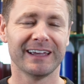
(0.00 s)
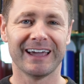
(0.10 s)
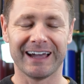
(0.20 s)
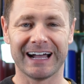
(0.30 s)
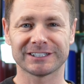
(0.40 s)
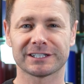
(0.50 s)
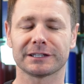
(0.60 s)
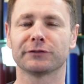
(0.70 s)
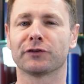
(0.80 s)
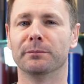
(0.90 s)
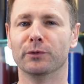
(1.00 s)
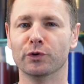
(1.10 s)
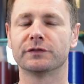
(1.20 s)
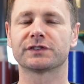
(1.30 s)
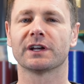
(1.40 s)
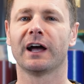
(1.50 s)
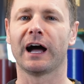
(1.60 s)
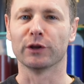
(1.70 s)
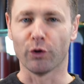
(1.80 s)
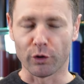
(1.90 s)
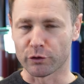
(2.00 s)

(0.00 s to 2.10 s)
It actually removes a lot